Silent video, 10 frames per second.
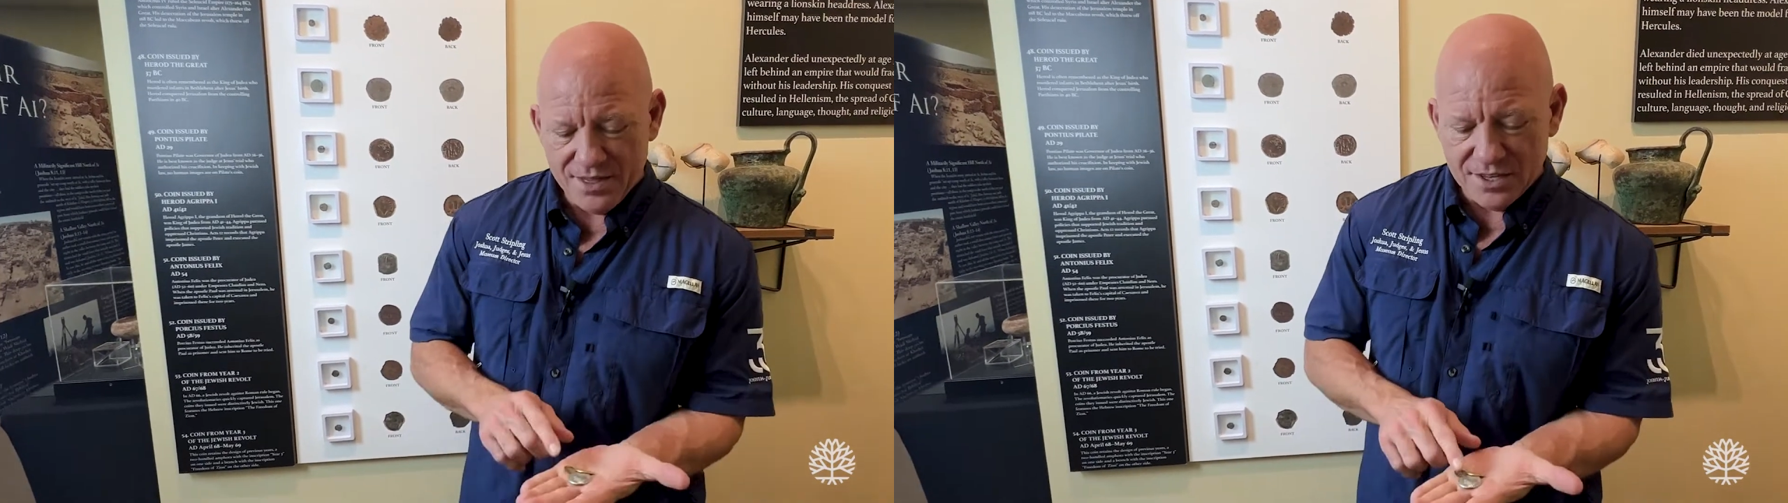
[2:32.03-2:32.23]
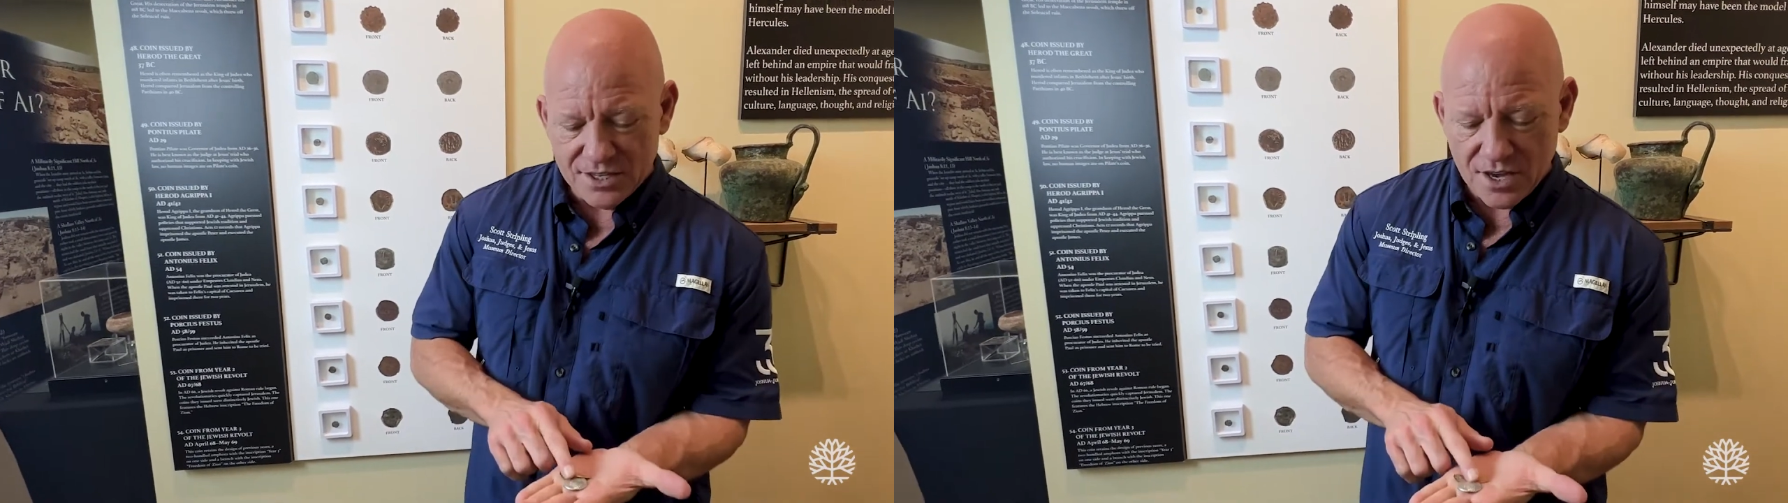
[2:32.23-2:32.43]

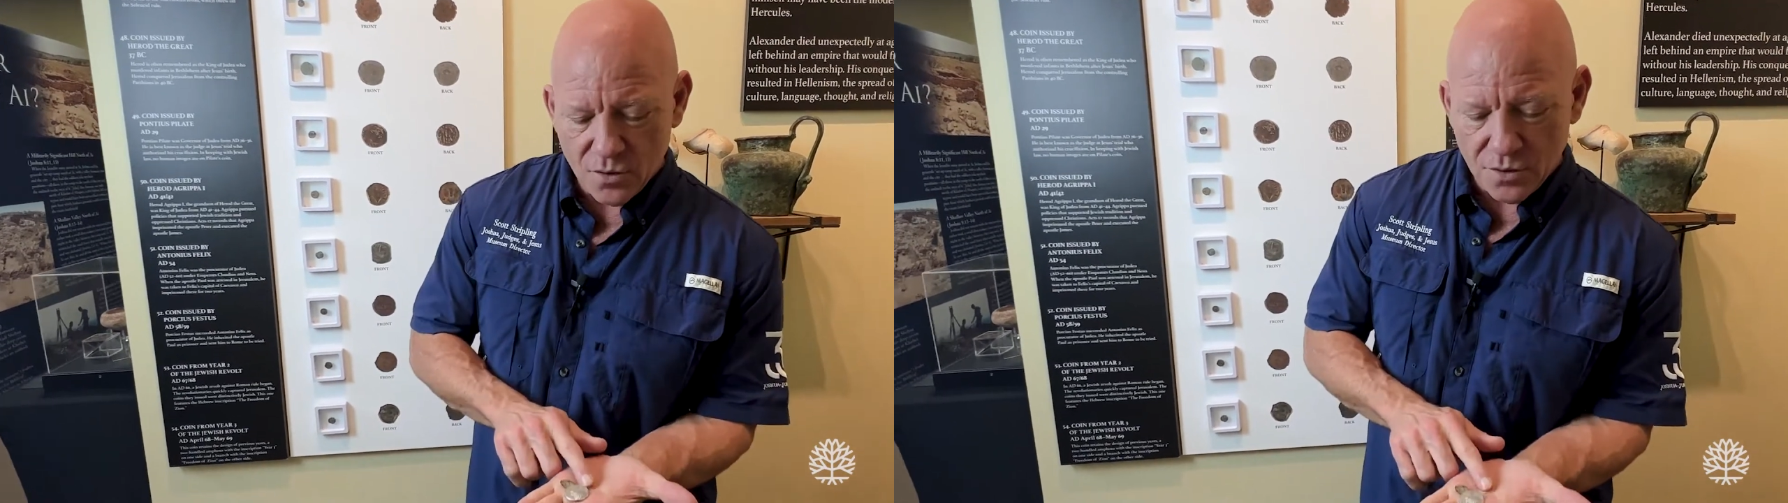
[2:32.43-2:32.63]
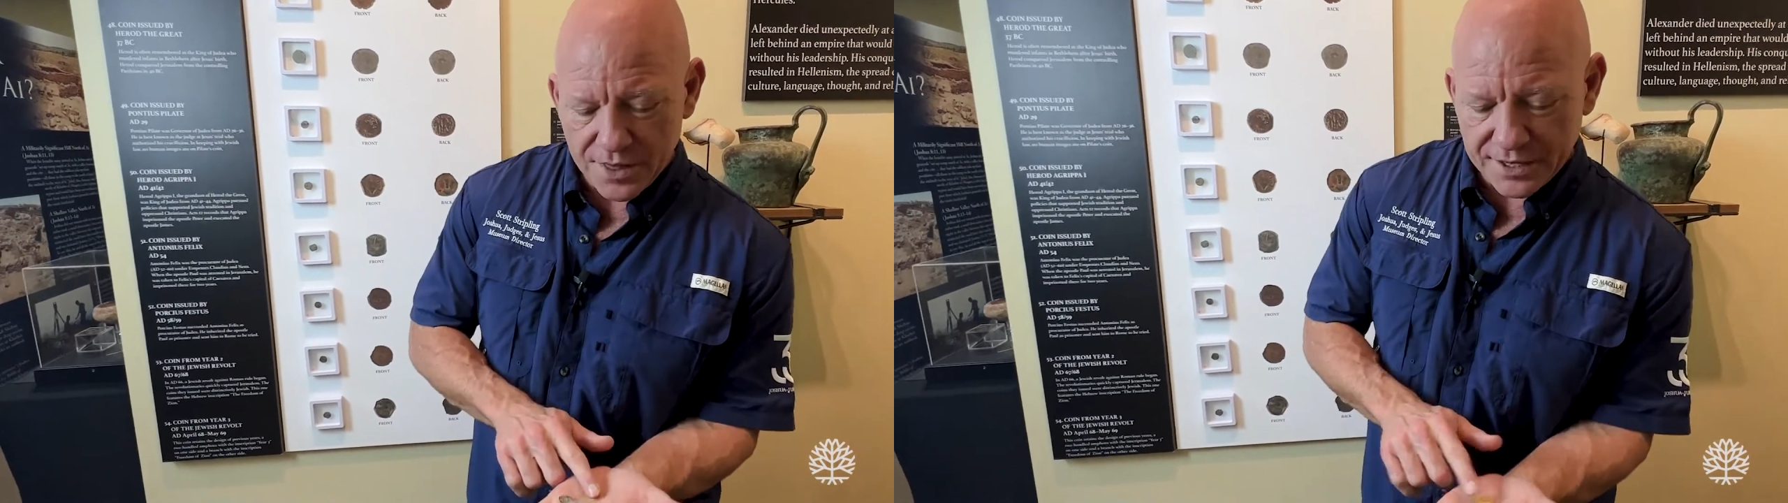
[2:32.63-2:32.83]

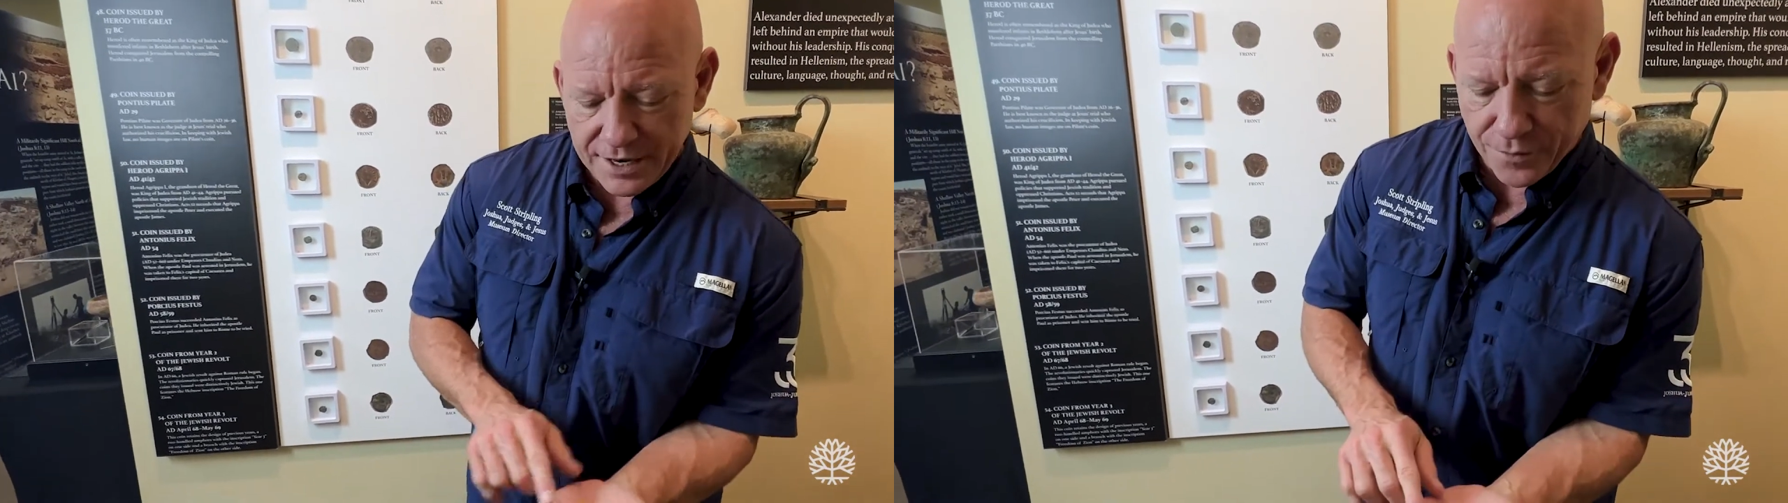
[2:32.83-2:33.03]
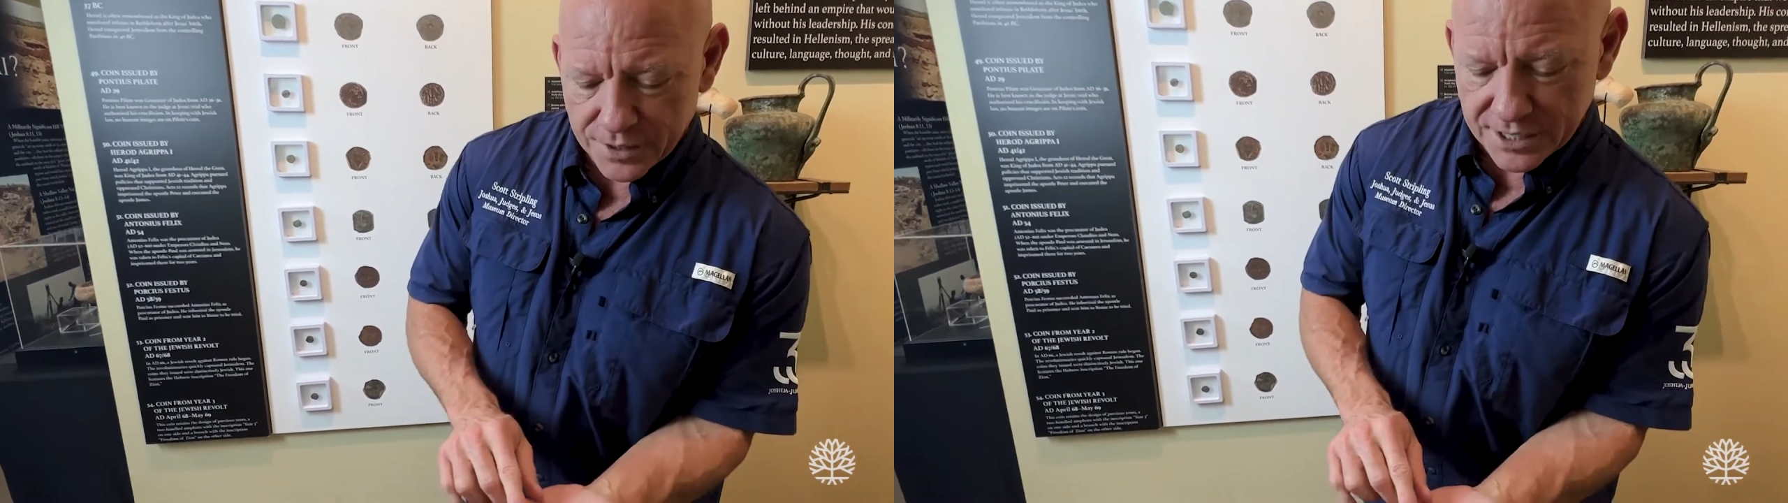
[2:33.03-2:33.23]
So the
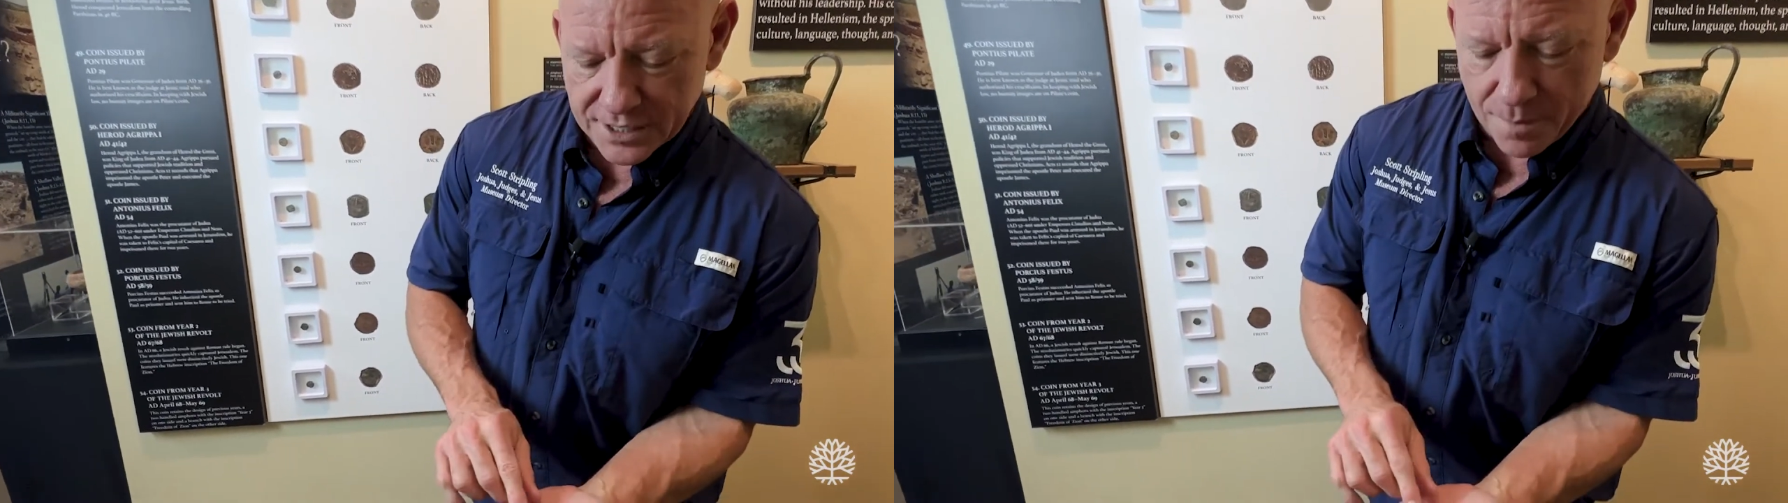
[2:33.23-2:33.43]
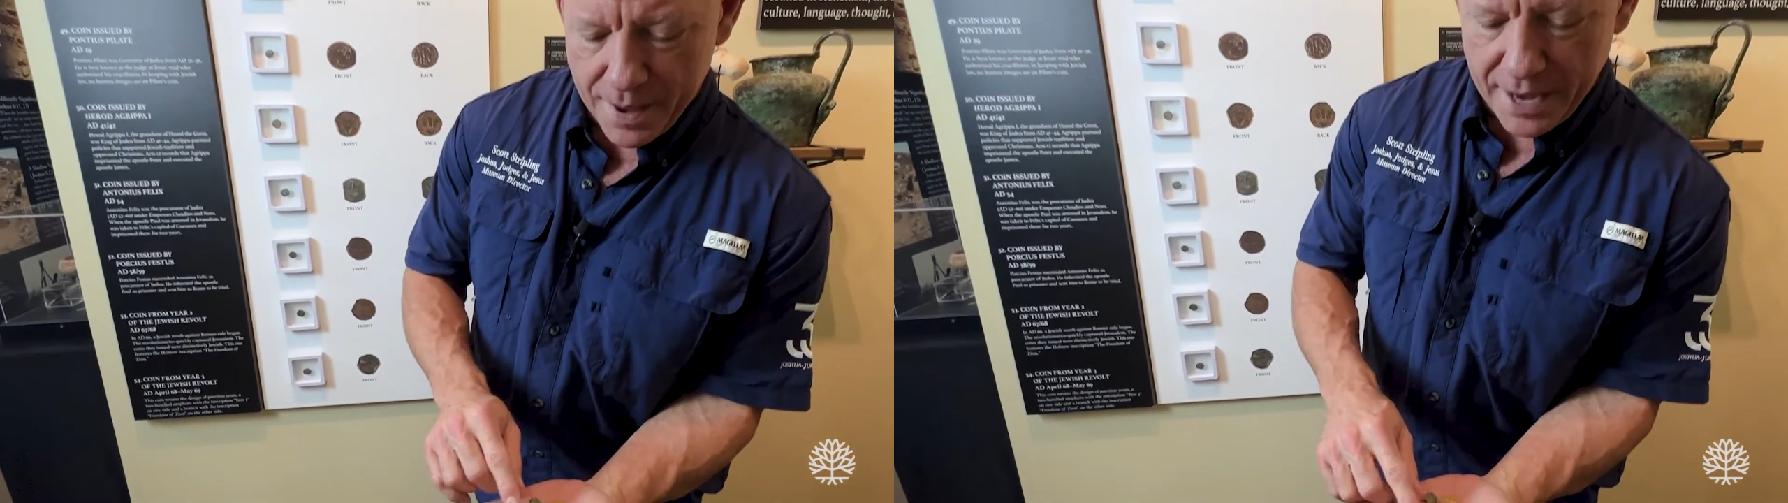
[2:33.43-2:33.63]
difference is
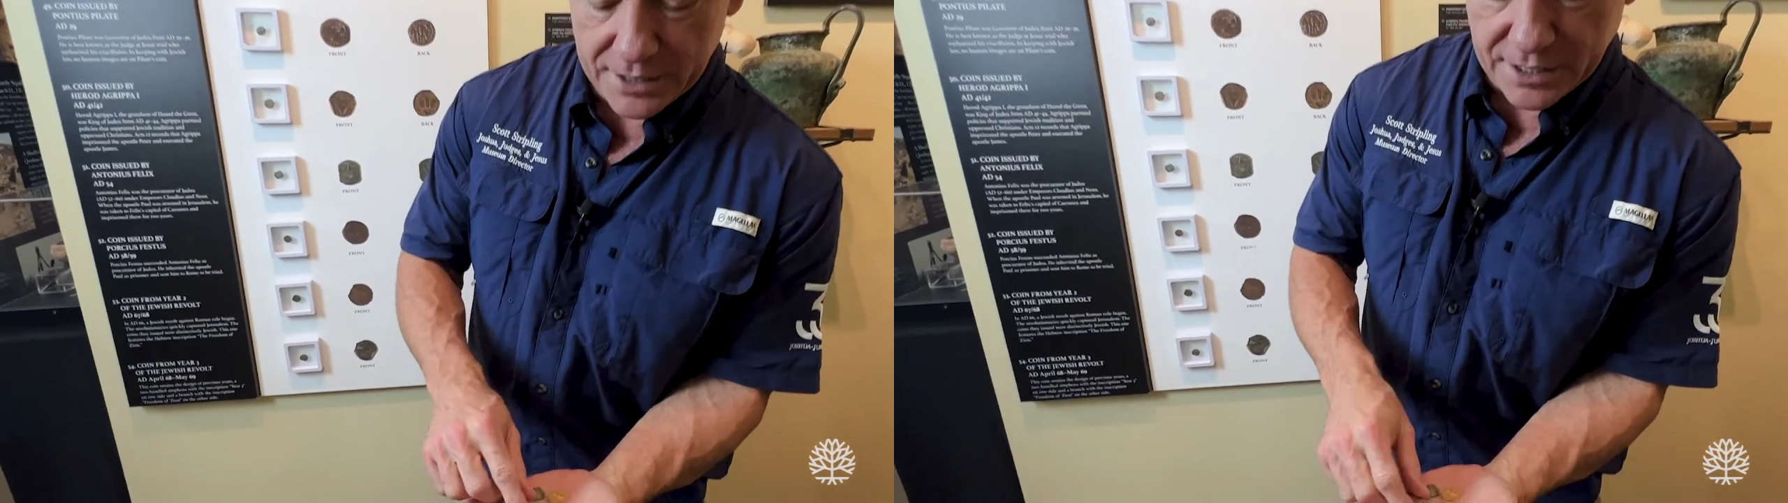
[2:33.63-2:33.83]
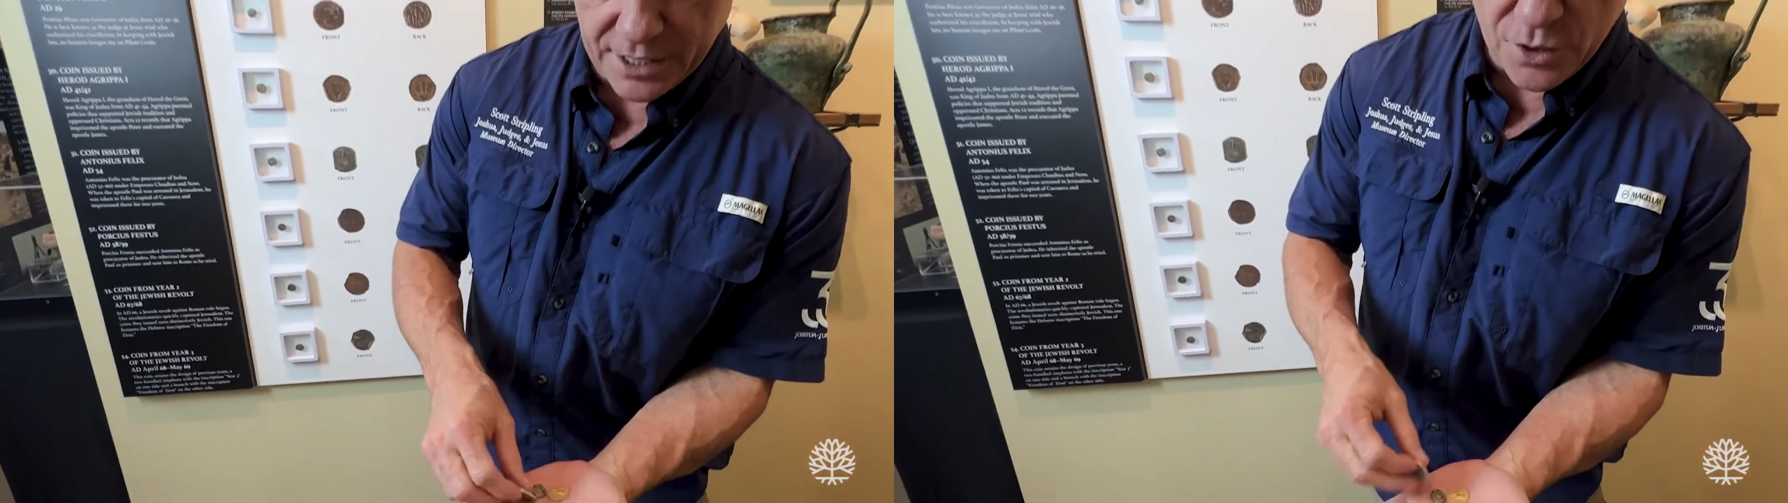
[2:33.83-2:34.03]

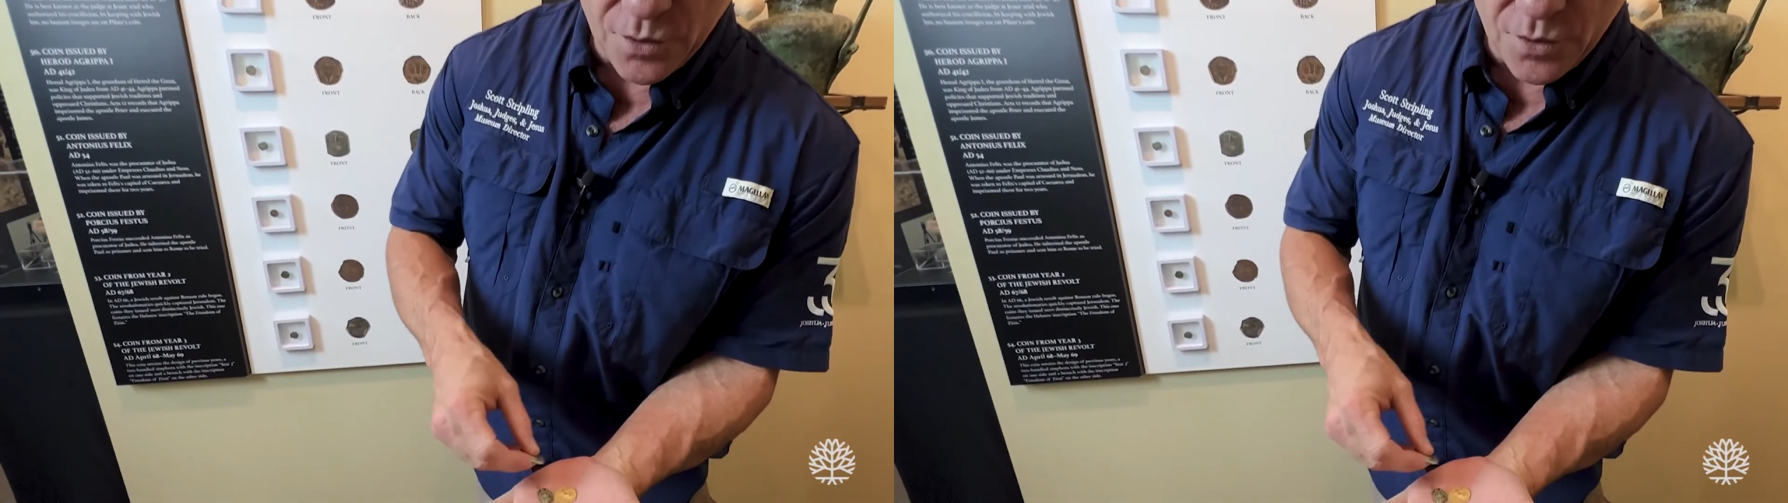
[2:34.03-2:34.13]
amazing. You